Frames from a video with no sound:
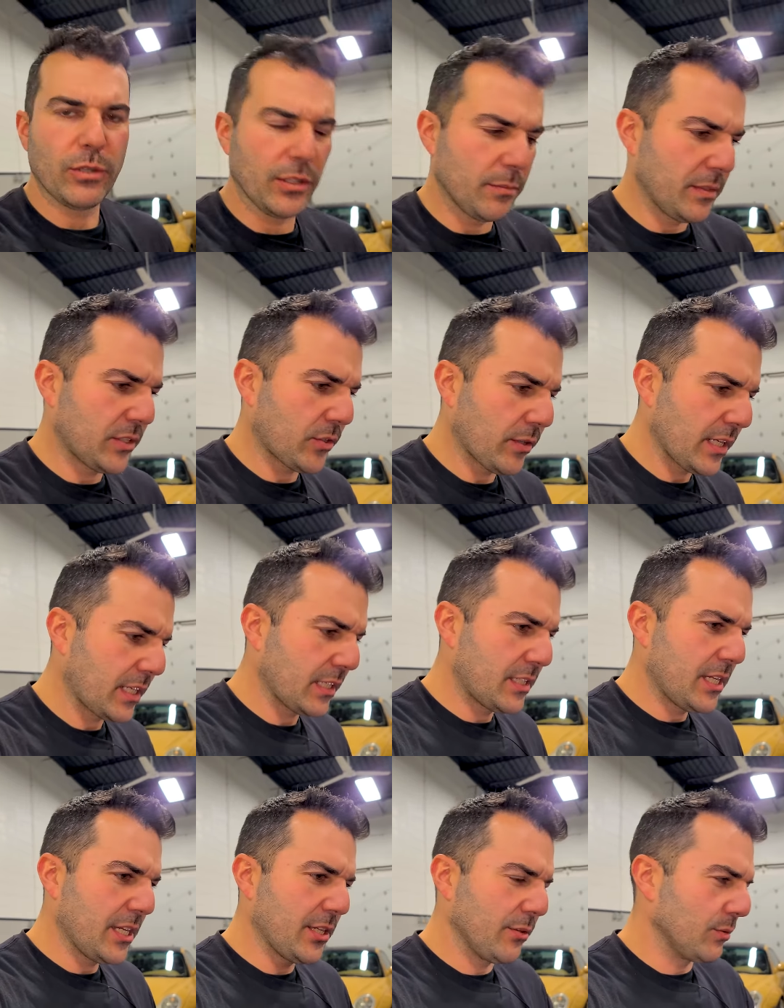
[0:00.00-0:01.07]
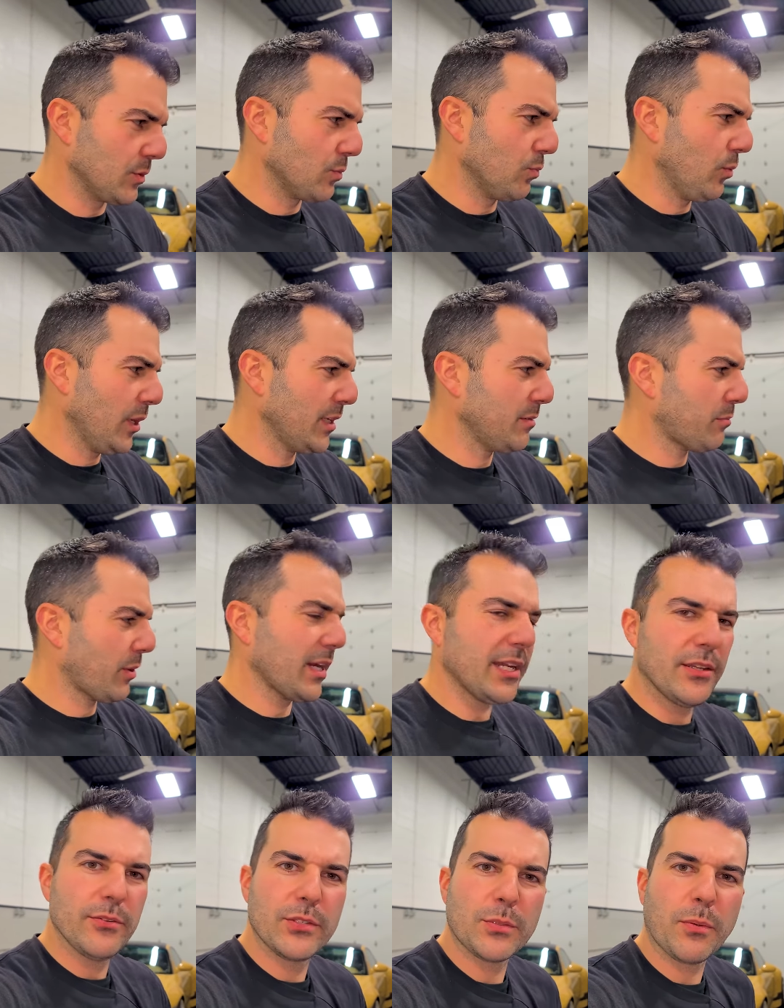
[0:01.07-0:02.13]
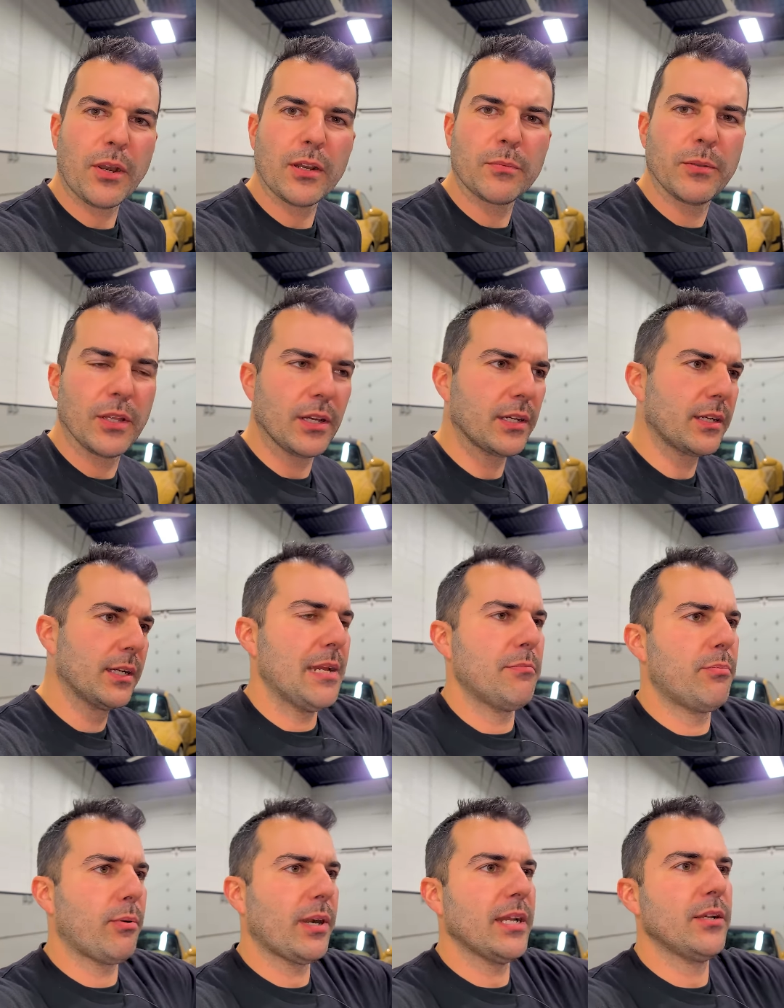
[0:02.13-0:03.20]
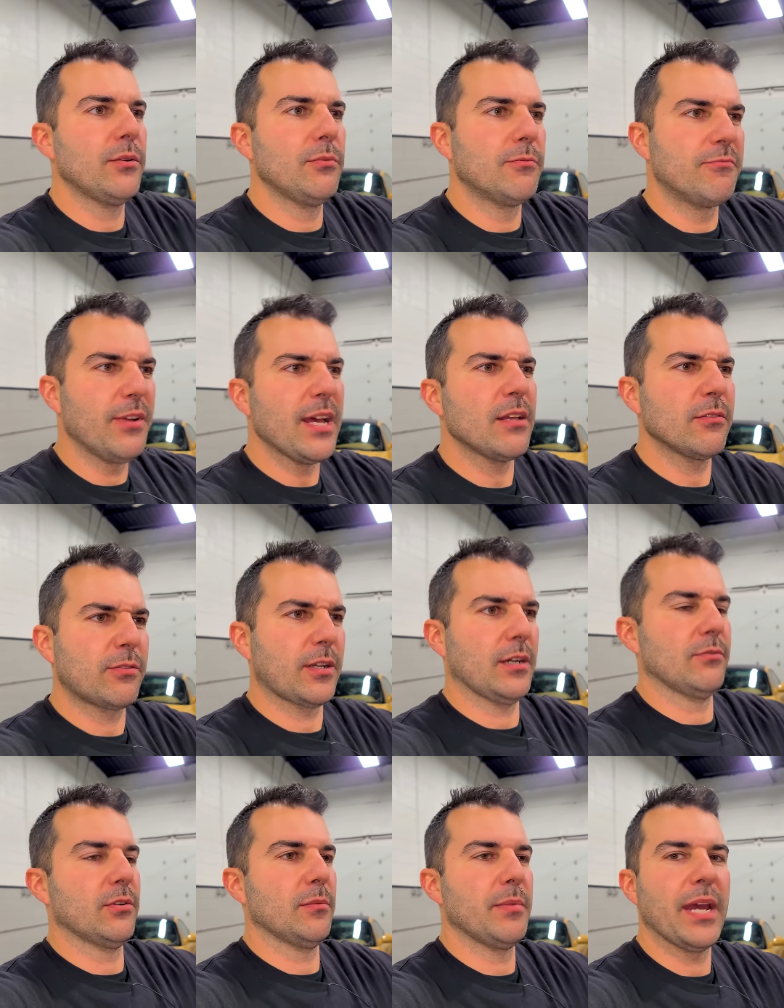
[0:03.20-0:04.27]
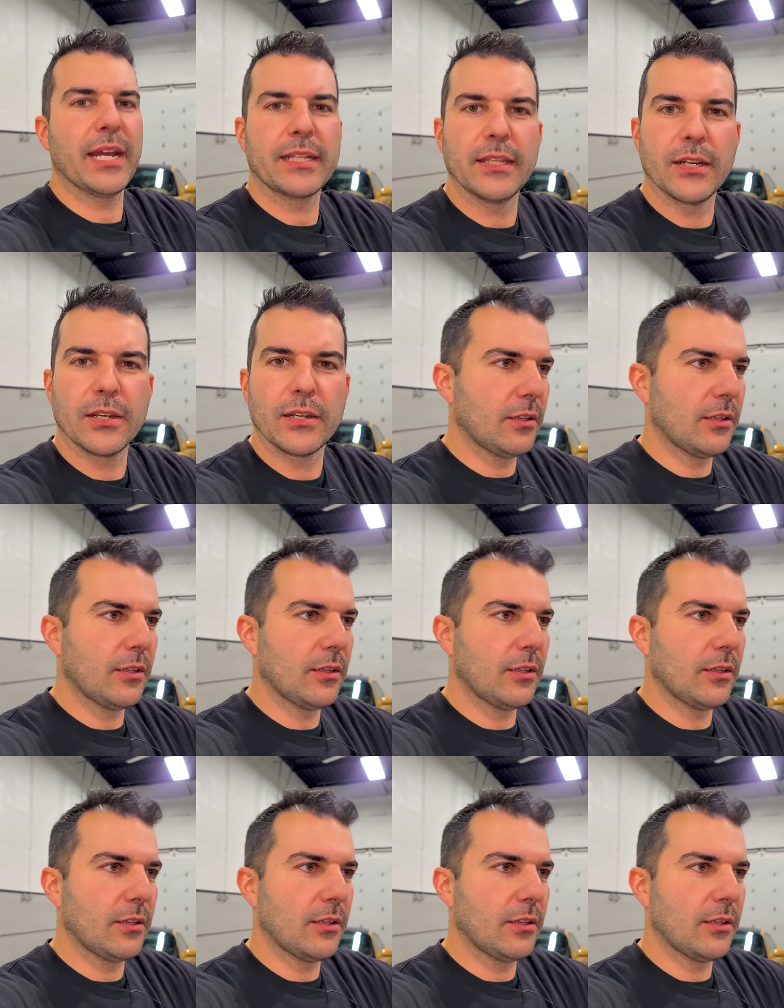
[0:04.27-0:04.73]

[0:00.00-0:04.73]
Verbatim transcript: Well, the mystery continues. One brand new spark plug, a brand new valve cover back there.